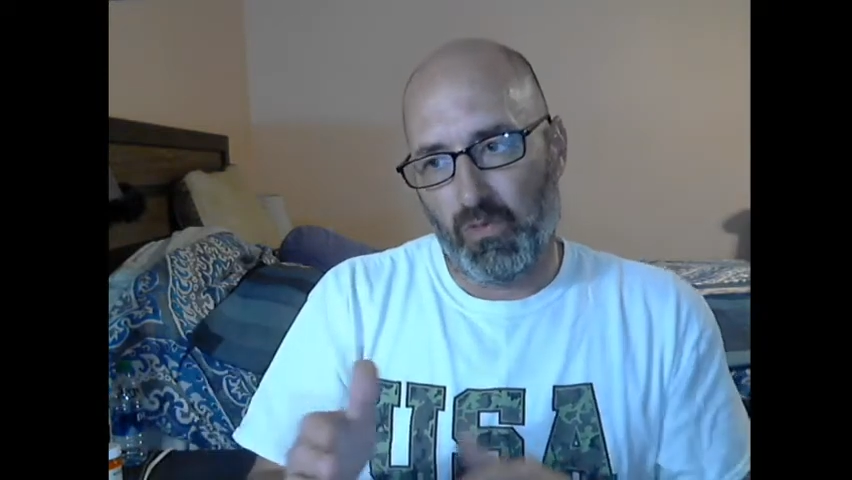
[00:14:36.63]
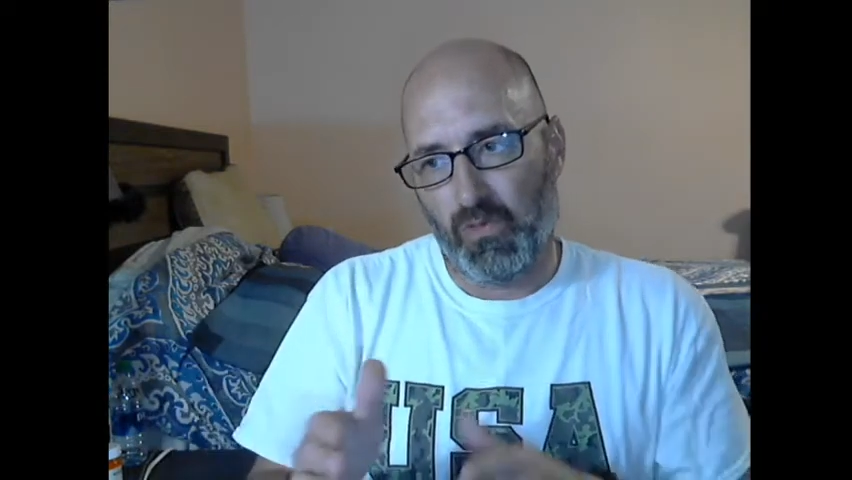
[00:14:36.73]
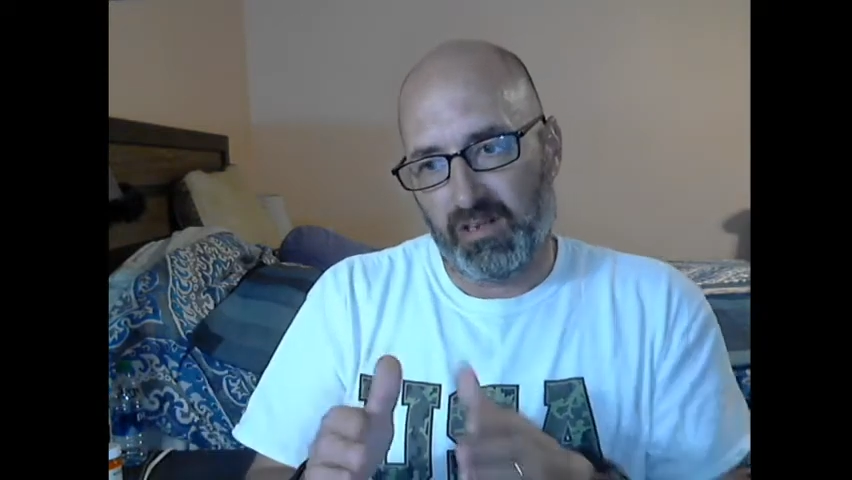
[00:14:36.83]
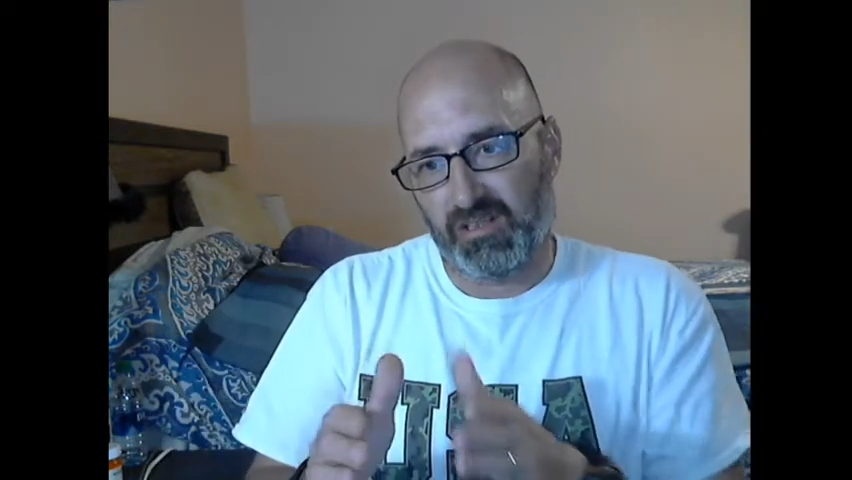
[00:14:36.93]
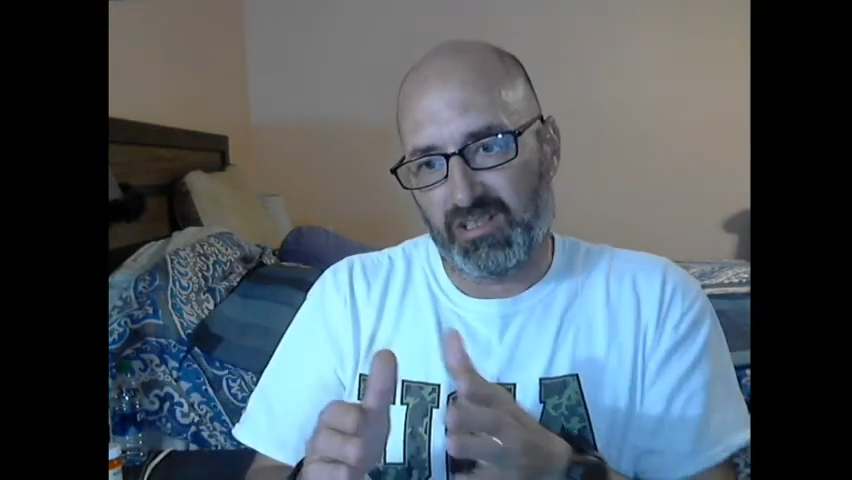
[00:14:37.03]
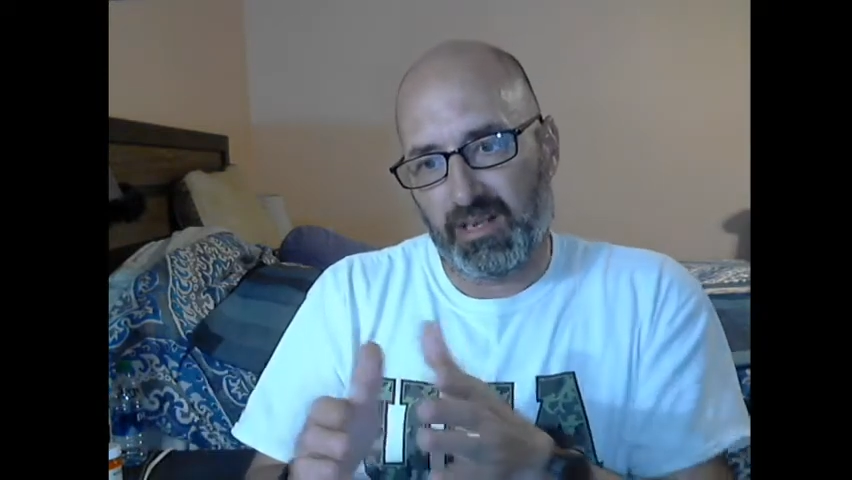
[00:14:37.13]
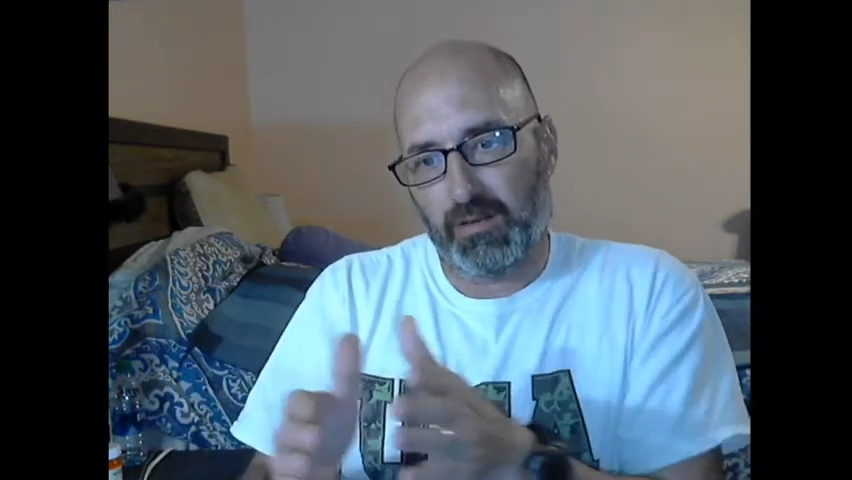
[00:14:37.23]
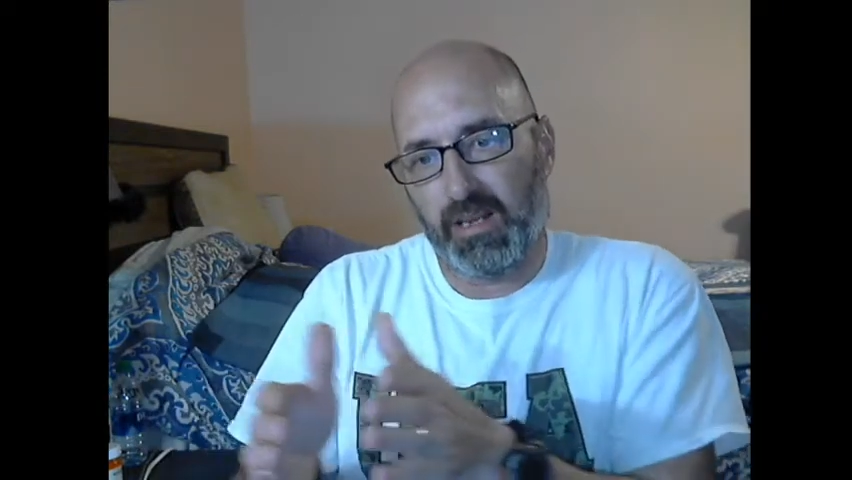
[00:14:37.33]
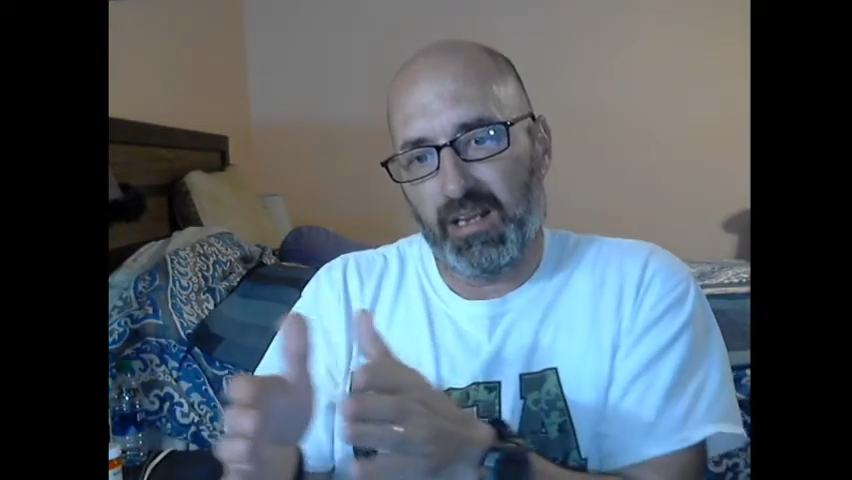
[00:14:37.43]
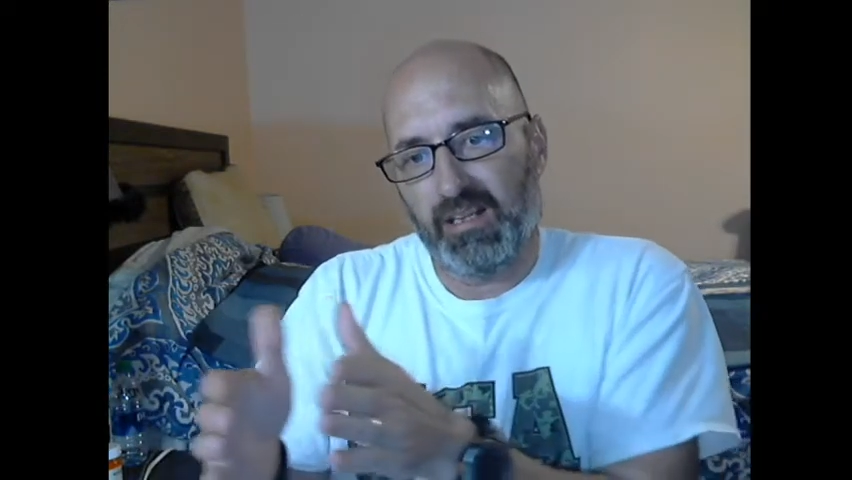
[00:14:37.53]
they're
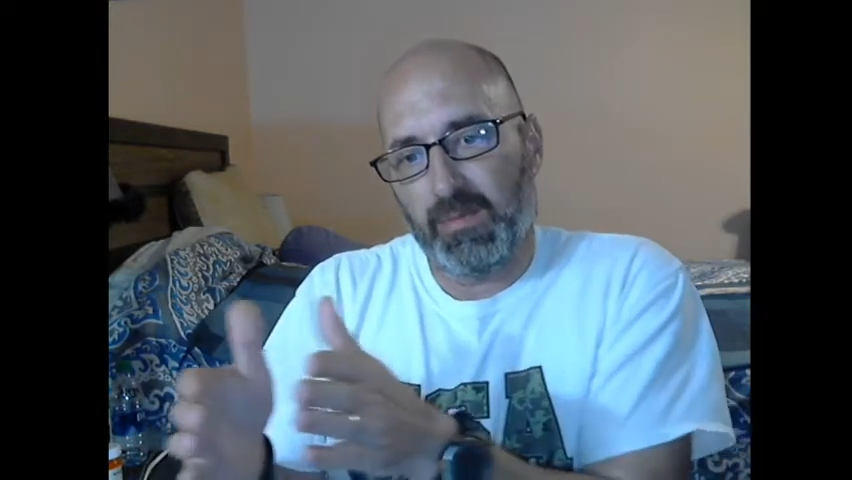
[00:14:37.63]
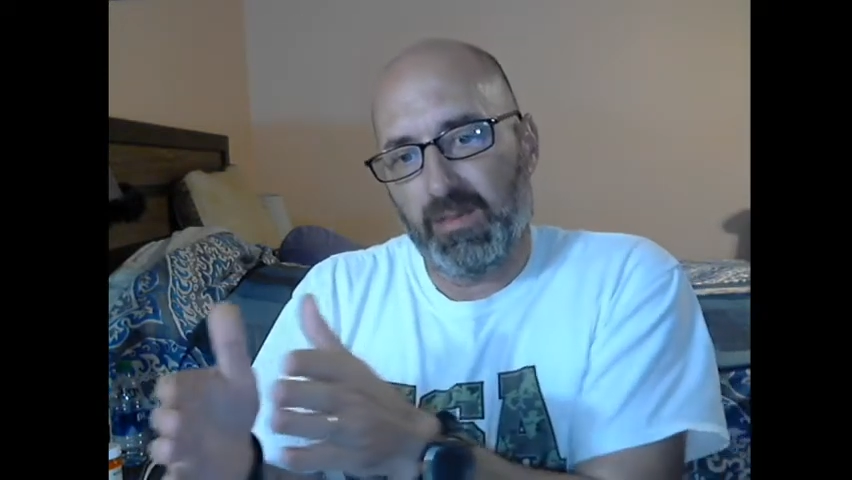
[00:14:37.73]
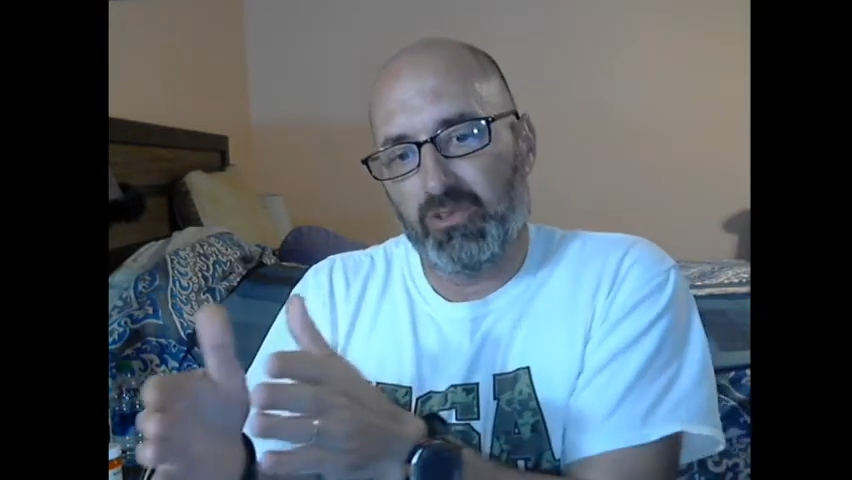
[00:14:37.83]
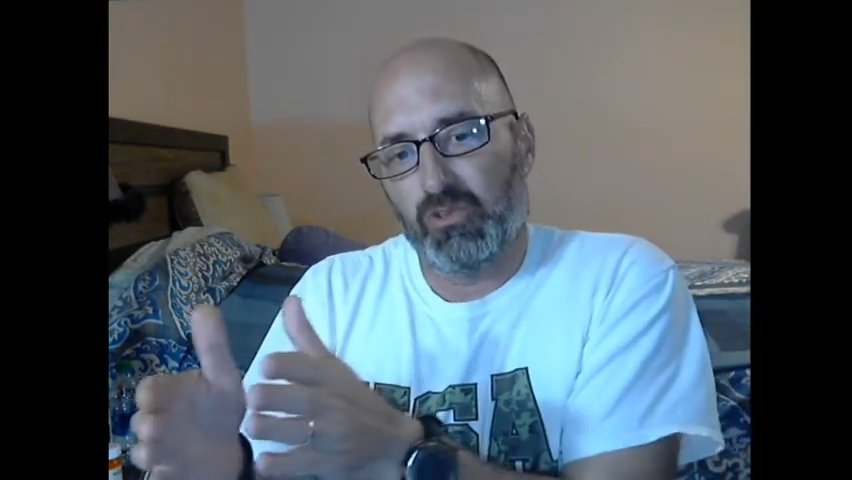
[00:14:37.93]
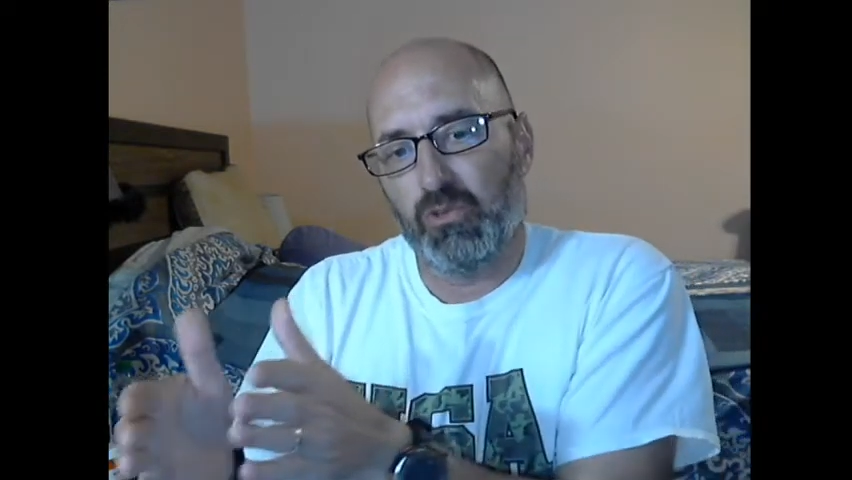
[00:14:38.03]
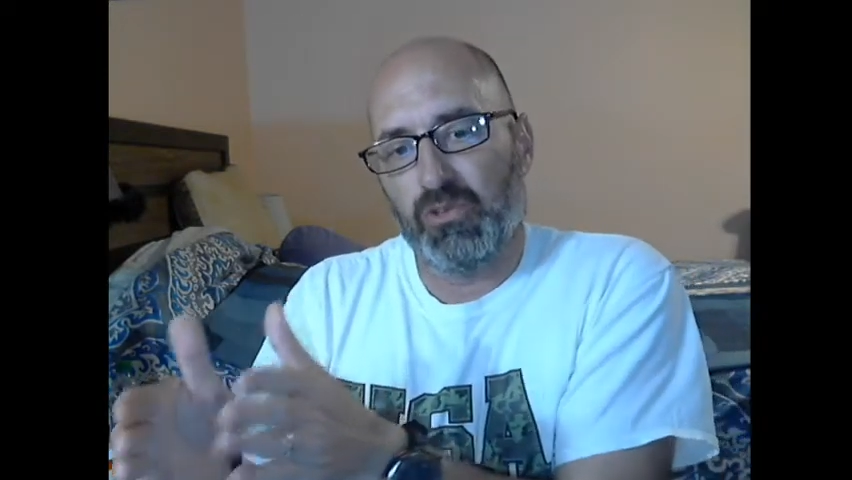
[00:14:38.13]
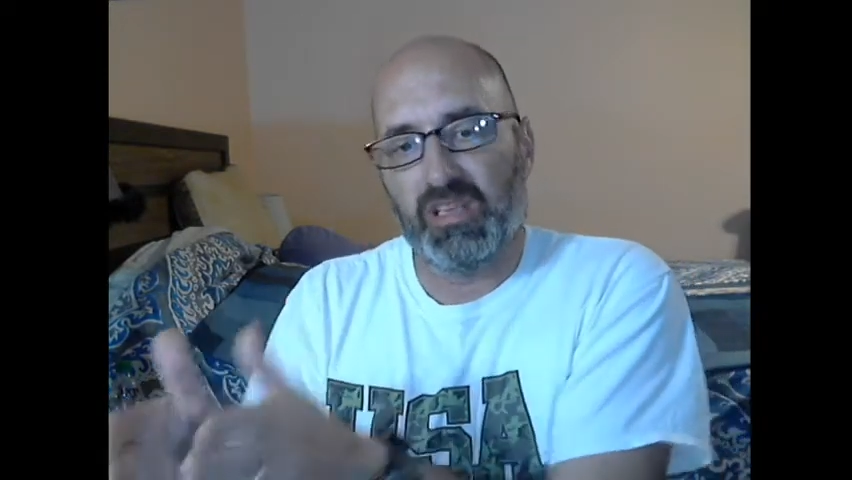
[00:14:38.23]
segregating them into the